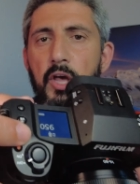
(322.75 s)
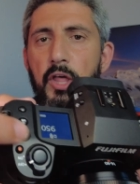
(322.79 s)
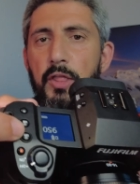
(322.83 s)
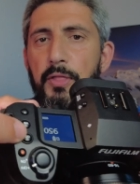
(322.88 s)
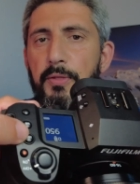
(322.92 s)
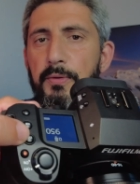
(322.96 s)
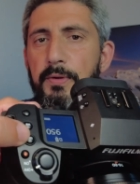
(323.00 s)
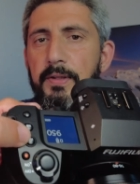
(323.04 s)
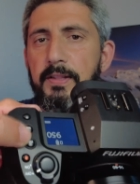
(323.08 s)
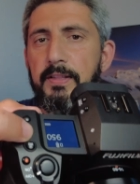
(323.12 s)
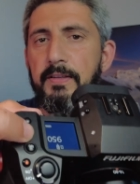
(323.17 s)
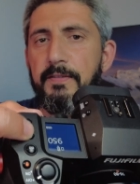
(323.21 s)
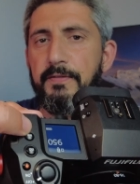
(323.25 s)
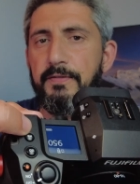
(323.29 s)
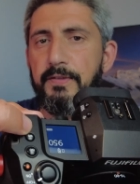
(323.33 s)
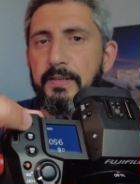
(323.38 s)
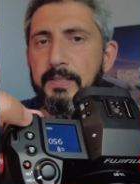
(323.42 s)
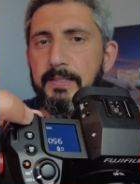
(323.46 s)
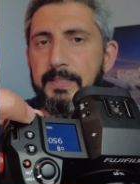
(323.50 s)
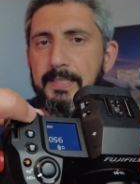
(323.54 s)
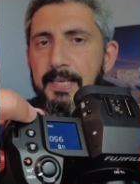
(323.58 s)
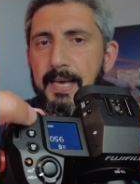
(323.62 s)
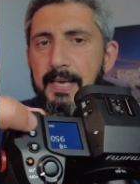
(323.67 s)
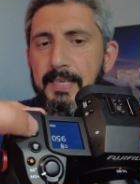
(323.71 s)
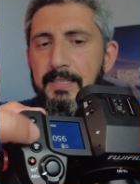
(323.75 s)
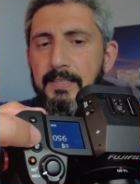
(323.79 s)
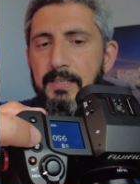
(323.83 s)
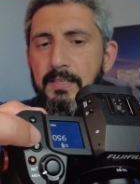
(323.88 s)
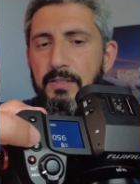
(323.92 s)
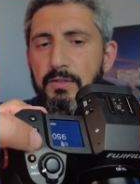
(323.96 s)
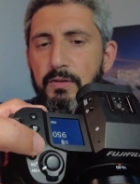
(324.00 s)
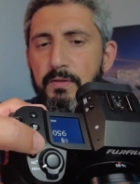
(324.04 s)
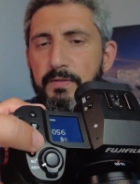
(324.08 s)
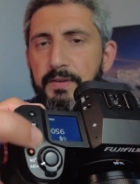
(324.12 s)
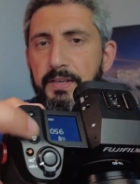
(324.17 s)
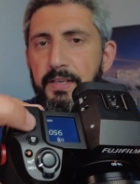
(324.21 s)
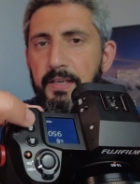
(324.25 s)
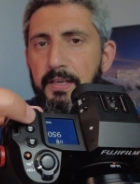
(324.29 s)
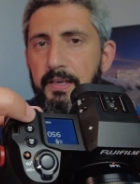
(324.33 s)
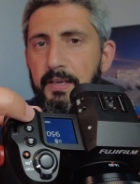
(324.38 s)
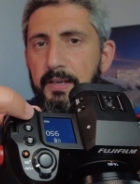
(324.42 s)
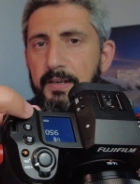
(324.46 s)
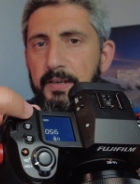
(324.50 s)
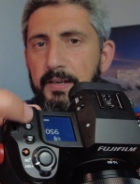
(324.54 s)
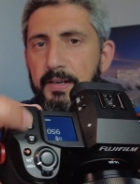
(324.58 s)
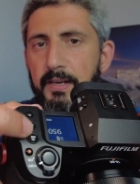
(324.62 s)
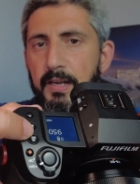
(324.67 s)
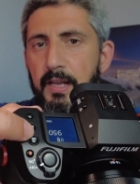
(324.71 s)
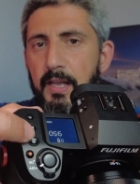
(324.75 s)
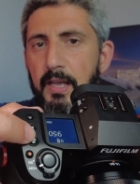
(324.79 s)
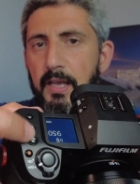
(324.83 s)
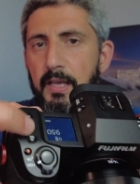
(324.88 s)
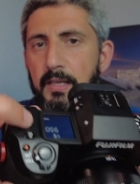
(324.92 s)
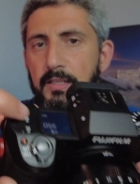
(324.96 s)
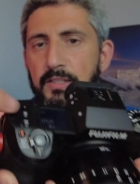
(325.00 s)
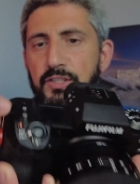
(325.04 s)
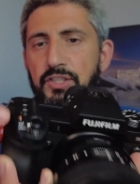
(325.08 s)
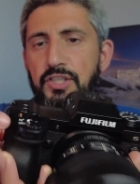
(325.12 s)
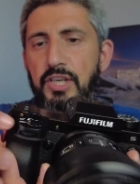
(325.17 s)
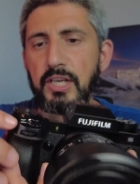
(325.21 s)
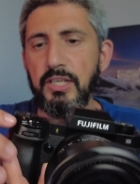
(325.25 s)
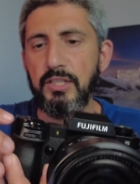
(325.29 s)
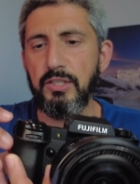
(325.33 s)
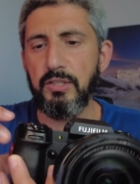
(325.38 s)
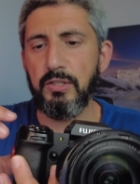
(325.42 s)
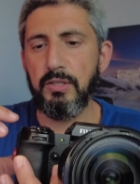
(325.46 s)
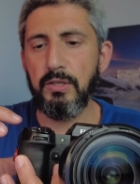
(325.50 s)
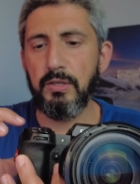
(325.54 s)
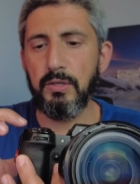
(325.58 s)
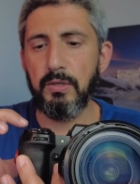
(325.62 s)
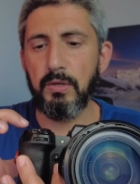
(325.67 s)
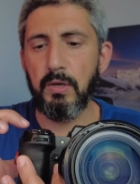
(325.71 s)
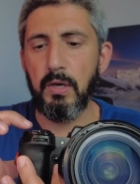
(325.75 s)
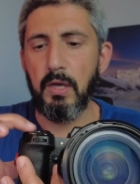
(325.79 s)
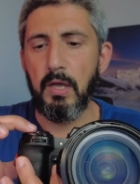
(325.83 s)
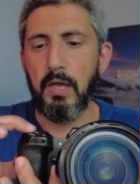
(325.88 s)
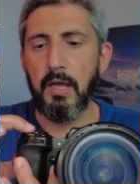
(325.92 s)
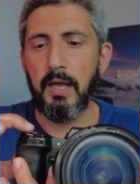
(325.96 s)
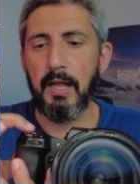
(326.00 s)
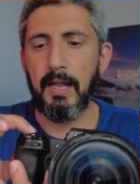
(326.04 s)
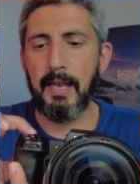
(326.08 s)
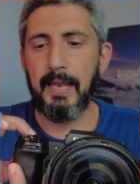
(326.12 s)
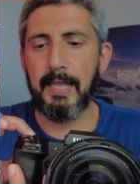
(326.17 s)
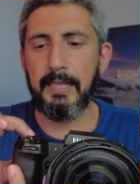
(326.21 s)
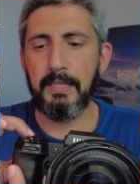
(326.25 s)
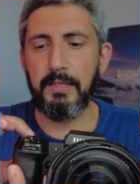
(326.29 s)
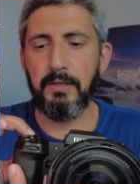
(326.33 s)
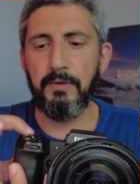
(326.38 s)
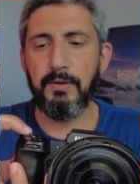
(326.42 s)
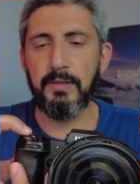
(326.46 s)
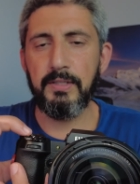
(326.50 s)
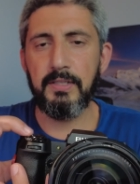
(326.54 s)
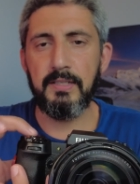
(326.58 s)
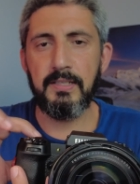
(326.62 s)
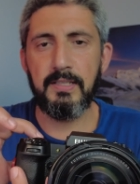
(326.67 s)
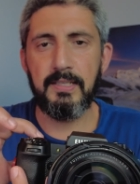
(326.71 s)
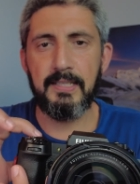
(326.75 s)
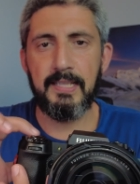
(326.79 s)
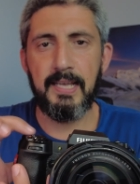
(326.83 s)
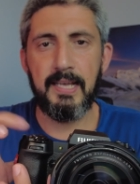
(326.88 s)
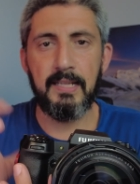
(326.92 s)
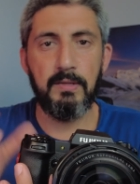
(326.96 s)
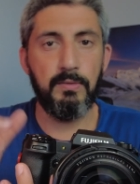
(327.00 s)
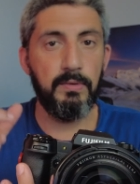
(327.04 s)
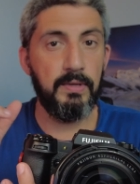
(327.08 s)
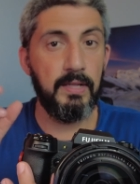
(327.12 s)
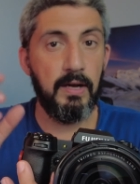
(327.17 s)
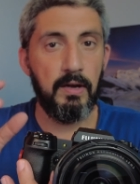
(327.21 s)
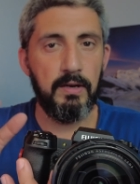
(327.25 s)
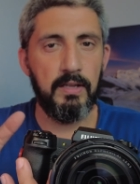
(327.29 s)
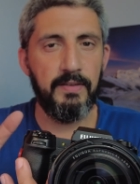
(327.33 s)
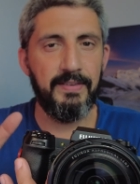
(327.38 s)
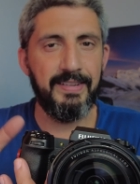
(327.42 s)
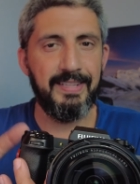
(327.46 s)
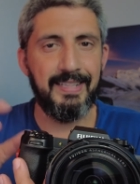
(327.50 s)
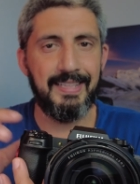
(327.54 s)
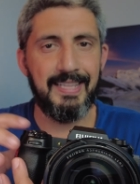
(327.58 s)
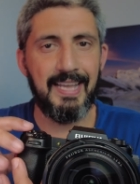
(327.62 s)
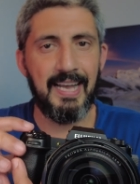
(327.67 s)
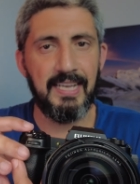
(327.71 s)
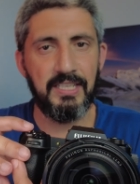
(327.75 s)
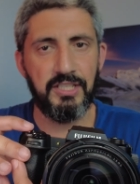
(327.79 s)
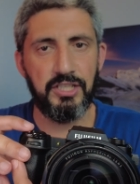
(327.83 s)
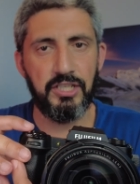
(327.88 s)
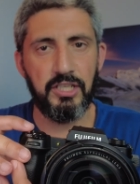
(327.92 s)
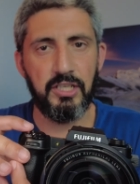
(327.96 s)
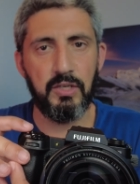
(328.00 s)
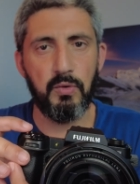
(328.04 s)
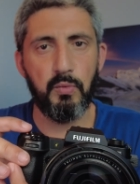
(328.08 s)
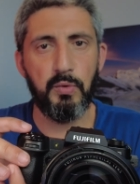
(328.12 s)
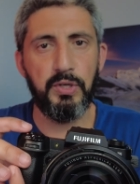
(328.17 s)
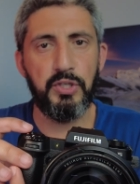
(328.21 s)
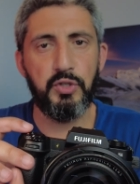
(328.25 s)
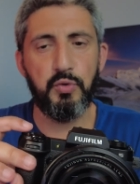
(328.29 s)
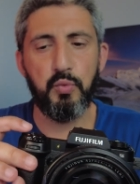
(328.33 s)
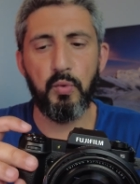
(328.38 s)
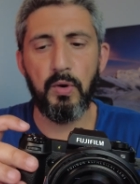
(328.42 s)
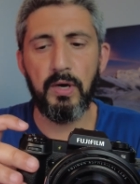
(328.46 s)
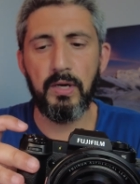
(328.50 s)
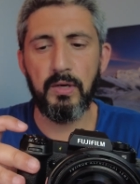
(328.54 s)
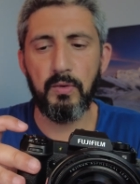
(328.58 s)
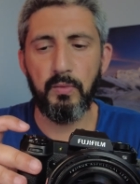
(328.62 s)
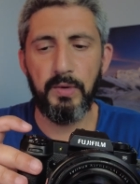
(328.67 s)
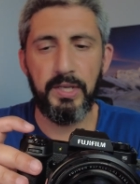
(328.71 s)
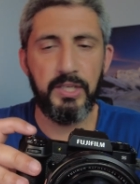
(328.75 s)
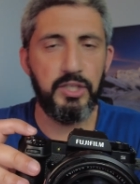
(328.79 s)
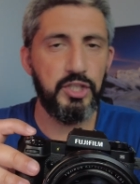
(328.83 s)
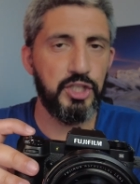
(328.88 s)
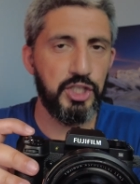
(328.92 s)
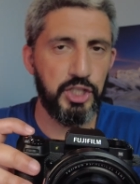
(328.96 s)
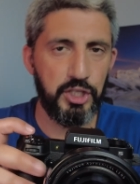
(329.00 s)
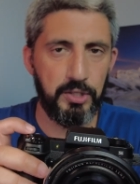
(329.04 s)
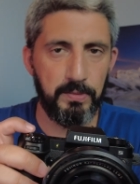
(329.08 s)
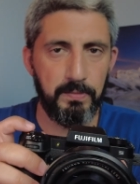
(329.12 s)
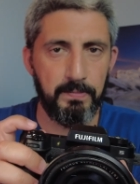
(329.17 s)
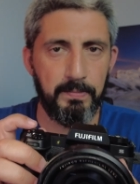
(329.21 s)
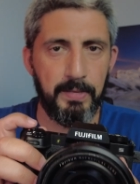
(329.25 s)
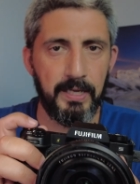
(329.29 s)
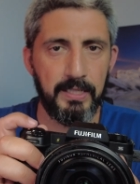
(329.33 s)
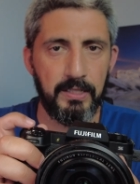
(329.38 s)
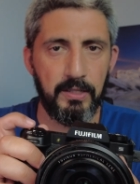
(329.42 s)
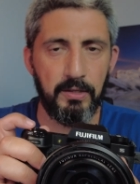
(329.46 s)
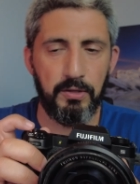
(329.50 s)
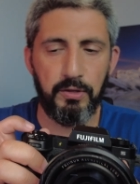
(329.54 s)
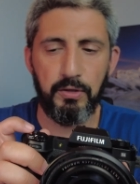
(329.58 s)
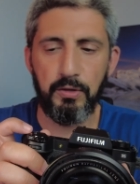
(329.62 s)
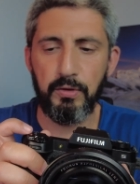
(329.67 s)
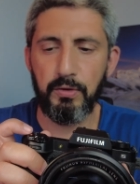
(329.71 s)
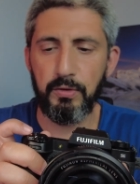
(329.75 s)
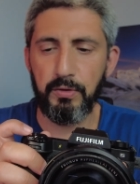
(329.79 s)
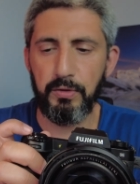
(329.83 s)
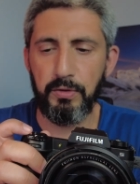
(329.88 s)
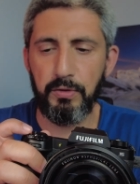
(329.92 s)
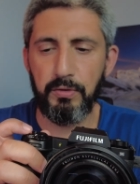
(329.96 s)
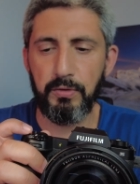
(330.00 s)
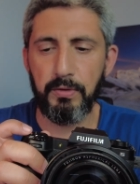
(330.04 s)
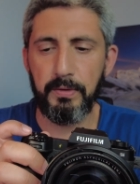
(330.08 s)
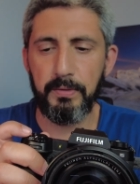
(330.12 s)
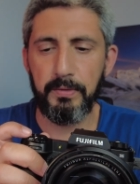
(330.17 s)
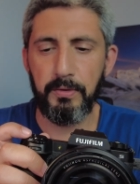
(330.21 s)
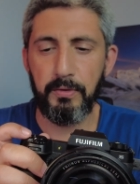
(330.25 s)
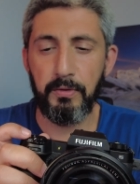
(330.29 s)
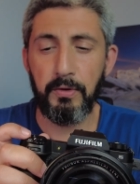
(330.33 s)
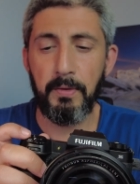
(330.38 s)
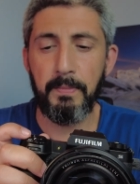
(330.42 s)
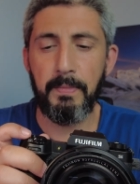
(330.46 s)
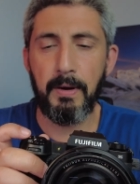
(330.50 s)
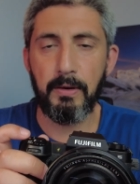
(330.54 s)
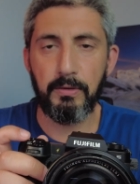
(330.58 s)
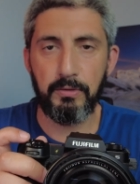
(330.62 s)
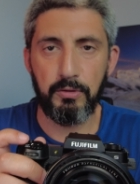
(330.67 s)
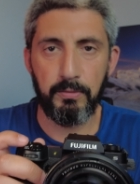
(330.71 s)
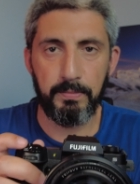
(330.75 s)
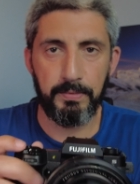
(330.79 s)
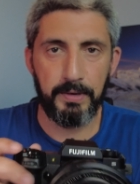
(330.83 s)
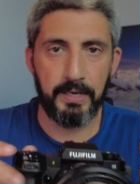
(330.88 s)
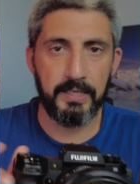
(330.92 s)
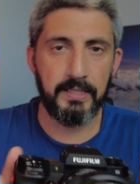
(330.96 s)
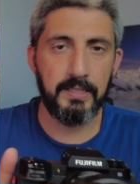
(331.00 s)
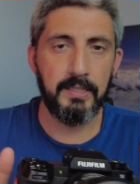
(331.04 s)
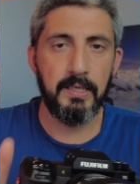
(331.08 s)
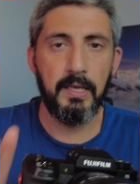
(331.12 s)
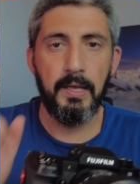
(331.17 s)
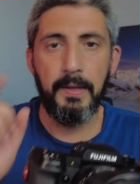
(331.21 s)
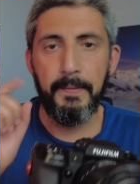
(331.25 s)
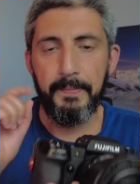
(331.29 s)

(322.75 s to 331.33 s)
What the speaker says: 3 different sizes over here, just to let you understand without even touching which button you're about to press.